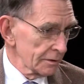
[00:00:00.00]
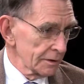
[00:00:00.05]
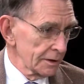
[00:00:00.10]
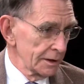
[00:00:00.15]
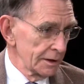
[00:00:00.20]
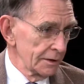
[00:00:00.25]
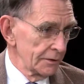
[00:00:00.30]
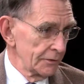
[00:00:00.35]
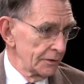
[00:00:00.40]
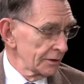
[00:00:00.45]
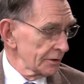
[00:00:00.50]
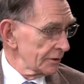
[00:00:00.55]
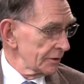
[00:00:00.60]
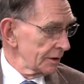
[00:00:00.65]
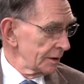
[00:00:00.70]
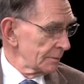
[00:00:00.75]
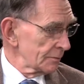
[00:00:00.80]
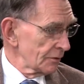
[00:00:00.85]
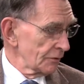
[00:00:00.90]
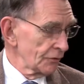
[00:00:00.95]
and their
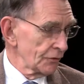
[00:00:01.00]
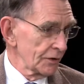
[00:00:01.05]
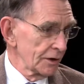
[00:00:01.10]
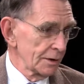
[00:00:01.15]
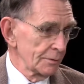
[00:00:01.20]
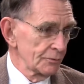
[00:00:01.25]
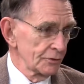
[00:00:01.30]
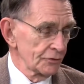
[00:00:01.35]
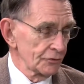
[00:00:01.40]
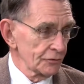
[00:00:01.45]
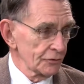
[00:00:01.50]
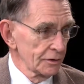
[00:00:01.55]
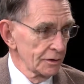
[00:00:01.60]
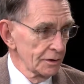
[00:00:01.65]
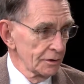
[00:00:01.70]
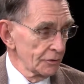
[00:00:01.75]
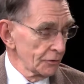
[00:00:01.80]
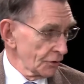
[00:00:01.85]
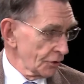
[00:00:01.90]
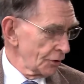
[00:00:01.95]
claim to fame was
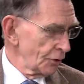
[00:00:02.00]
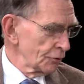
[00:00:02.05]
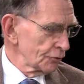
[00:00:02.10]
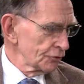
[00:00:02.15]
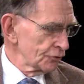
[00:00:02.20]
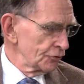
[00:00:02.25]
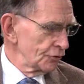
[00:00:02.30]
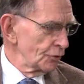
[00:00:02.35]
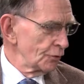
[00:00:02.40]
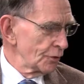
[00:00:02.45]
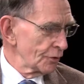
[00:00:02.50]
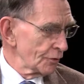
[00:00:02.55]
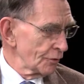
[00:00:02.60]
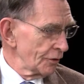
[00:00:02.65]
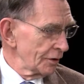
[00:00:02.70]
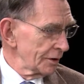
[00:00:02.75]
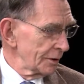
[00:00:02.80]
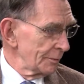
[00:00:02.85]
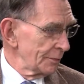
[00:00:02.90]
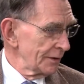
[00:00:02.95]
the coach knew
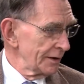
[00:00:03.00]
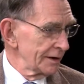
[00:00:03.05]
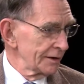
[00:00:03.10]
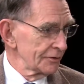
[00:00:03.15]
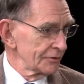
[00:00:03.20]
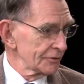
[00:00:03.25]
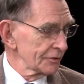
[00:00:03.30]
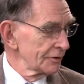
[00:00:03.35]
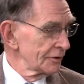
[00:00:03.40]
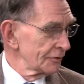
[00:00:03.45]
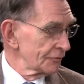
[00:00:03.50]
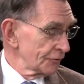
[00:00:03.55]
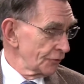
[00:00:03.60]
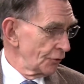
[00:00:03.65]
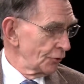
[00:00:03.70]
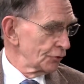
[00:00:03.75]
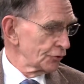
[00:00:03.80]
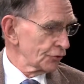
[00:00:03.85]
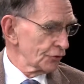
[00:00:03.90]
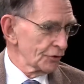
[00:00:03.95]
where all the ponds
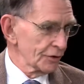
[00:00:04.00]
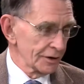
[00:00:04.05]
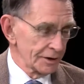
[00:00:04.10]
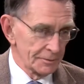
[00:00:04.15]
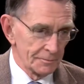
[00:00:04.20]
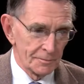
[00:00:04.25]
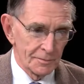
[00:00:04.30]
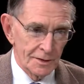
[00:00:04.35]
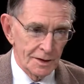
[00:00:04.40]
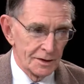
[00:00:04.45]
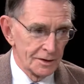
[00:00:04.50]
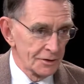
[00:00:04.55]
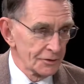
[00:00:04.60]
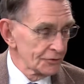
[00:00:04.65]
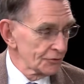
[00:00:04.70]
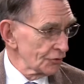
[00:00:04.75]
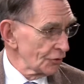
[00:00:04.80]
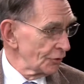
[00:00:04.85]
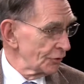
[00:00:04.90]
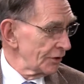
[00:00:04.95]
froze early.
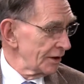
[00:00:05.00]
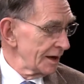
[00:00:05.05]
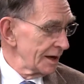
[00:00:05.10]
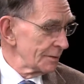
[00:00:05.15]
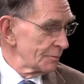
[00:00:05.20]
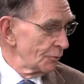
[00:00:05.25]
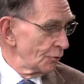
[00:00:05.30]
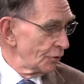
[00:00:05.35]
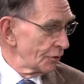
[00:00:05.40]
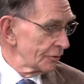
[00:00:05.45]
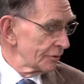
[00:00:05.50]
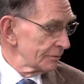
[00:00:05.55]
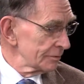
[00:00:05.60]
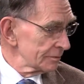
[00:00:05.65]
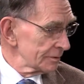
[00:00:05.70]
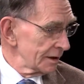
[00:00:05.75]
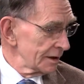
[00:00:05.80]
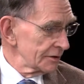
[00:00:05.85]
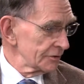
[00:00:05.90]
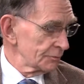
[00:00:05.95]
So they had
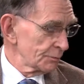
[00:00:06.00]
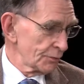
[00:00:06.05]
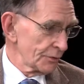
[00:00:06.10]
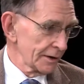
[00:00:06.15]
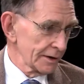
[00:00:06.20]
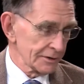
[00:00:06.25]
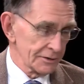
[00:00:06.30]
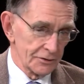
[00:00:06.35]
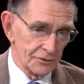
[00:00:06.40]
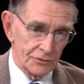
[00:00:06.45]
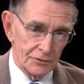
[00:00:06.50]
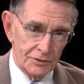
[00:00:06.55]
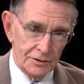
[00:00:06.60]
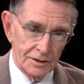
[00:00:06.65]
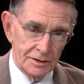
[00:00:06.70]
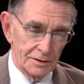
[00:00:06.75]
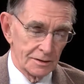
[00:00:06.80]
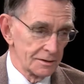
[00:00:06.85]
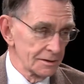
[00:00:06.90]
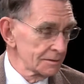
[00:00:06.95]
more ice practice
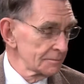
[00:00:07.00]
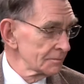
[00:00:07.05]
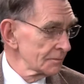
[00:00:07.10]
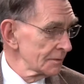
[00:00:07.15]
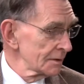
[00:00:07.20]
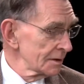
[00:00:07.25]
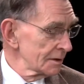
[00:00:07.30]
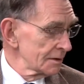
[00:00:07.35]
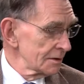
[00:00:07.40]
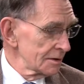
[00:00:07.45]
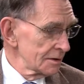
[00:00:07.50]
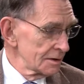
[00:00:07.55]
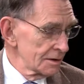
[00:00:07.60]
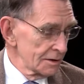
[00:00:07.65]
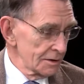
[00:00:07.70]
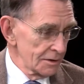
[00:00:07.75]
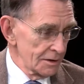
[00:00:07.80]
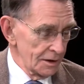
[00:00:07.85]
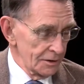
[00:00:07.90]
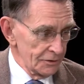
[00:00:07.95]
than
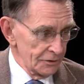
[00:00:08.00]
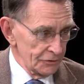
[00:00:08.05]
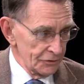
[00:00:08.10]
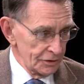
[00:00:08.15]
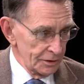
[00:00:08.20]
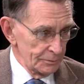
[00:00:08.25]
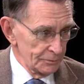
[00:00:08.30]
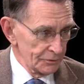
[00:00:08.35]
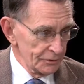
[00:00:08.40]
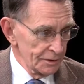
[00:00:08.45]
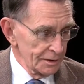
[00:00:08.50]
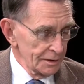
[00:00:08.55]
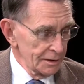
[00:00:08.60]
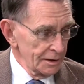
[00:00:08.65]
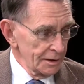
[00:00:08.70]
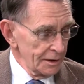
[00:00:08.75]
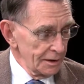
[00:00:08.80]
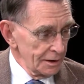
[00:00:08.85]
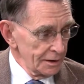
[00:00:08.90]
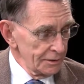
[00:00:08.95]
the other teams.
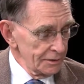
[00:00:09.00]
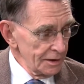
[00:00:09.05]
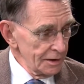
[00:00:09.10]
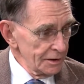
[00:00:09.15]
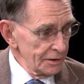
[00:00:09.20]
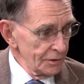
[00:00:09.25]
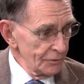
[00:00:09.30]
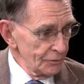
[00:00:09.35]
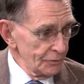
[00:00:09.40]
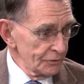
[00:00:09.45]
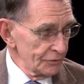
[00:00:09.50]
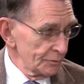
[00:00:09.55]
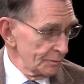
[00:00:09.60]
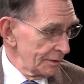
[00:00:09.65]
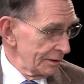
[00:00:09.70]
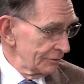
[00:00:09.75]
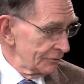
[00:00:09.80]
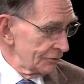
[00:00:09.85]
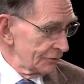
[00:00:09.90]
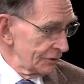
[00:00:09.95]
And then there was
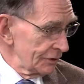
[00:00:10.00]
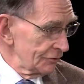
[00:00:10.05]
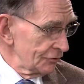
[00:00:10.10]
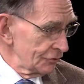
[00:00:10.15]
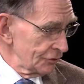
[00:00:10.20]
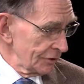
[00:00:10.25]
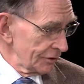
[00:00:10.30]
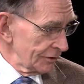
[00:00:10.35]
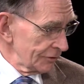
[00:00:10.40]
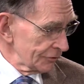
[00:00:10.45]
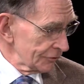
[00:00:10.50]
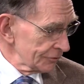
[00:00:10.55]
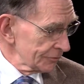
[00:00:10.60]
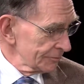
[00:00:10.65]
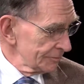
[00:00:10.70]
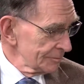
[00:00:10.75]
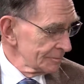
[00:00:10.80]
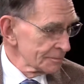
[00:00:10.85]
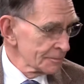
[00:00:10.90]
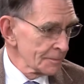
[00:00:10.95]
Mount St.
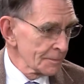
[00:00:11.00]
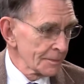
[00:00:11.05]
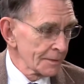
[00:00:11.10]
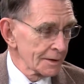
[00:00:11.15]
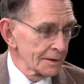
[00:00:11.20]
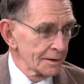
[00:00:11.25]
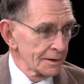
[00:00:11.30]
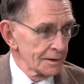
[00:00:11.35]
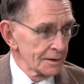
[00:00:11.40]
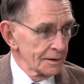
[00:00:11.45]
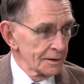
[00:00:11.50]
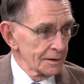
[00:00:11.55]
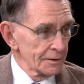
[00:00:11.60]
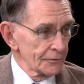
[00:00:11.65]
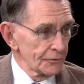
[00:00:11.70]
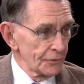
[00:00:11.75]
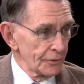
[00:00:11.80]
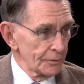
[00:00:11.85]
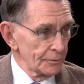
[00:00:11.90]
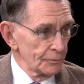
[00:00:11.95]
Charles
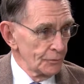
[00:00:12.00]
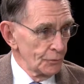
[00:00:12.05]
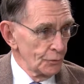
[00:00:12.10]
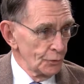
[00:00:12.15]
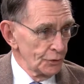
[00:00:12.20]
from